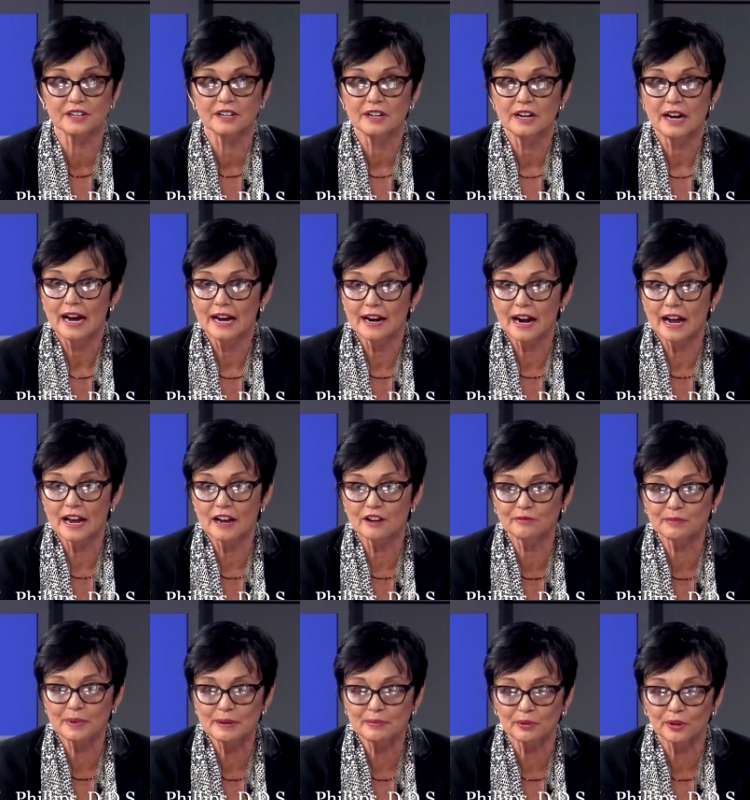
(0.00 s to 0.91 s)
Yeah. And I
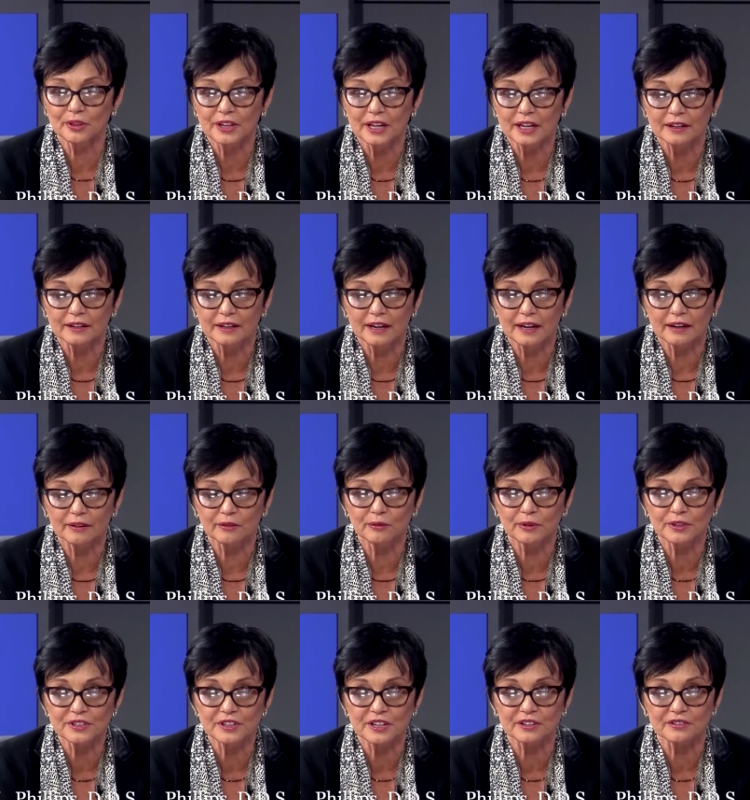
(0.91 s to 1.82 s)
have people that,
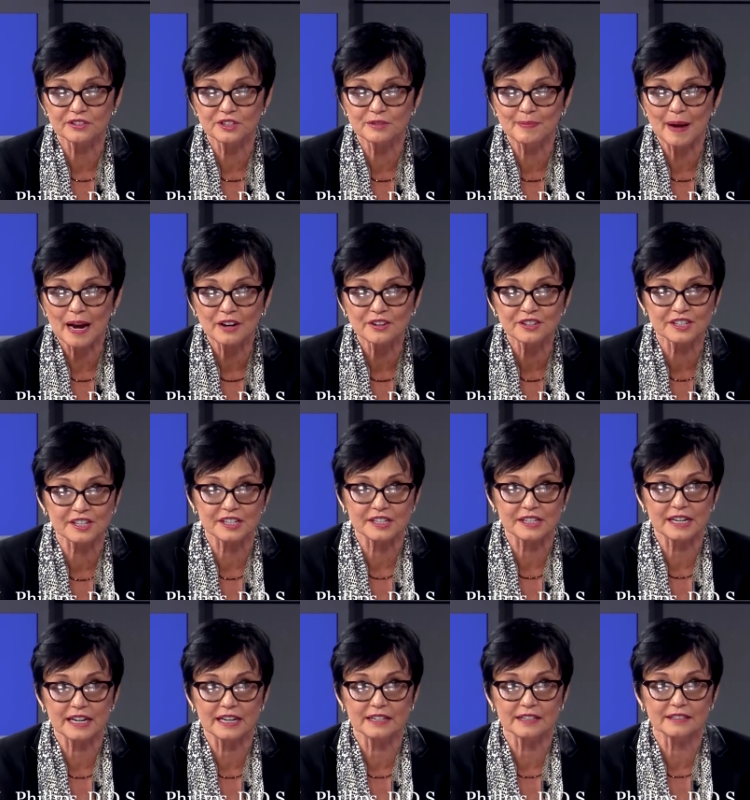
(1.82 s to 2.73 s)
with their
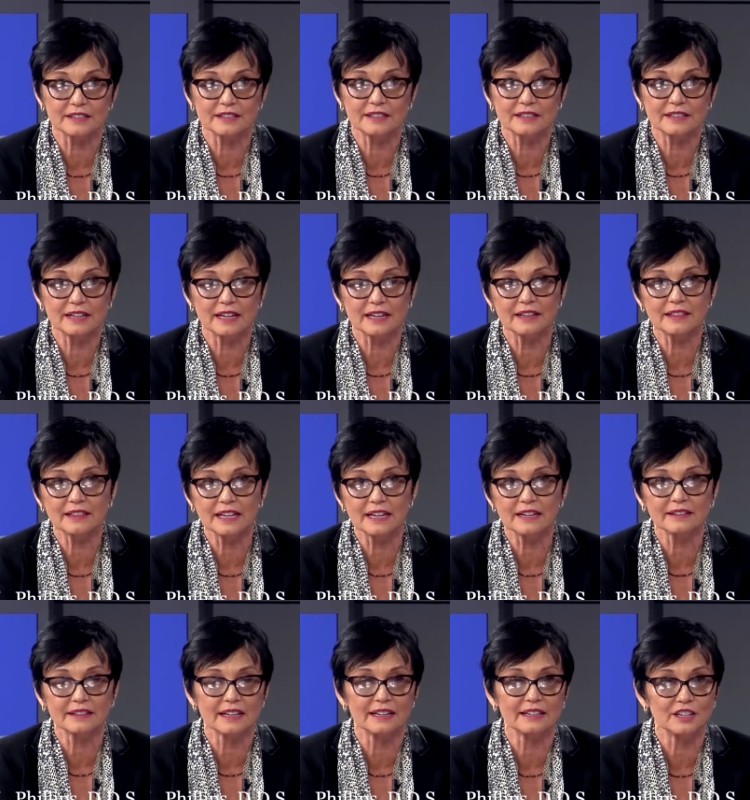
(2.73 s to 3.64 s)
spouses, they, they
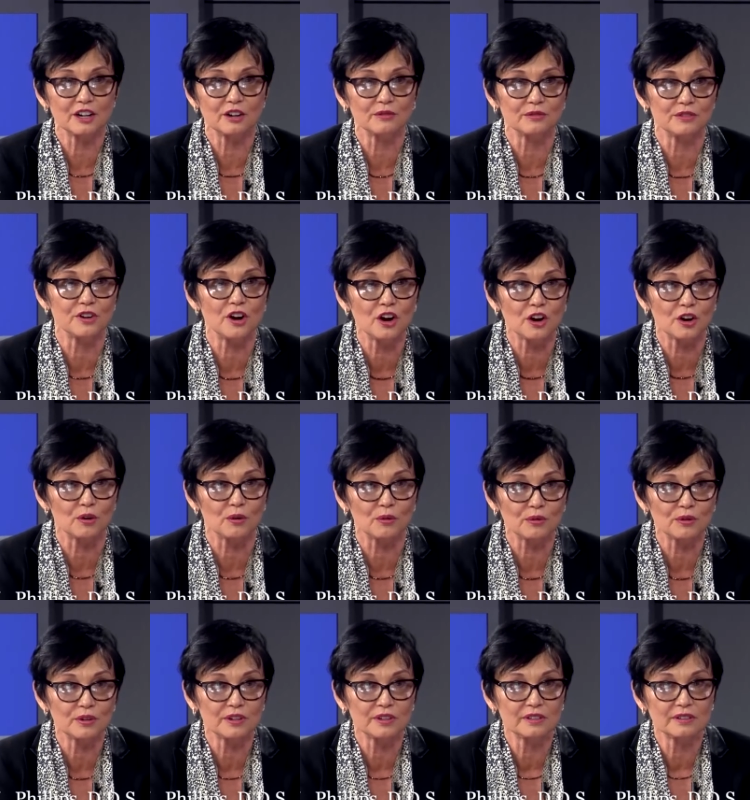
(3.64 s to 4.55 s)
think they don't
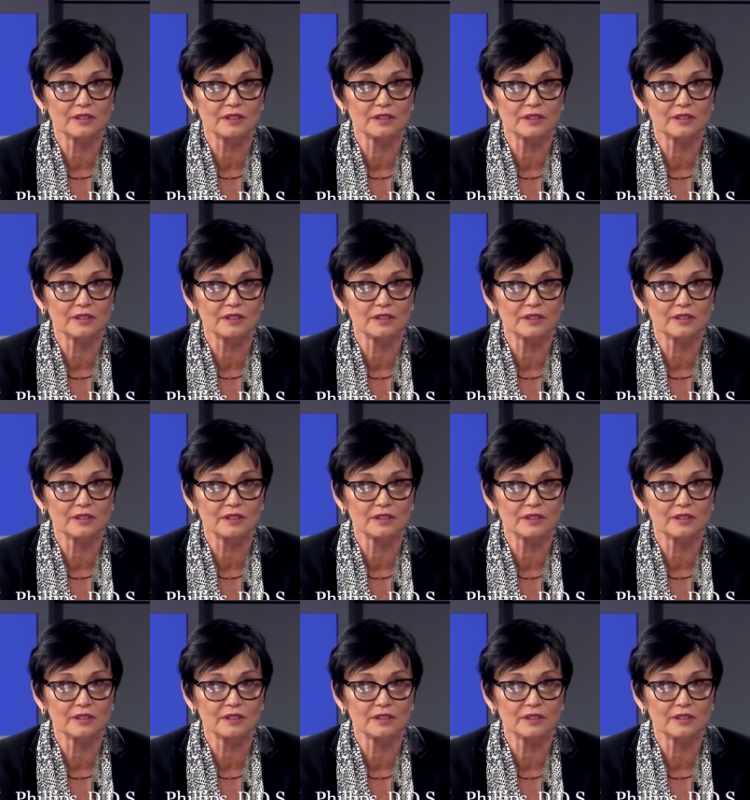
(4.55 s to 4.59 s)
know.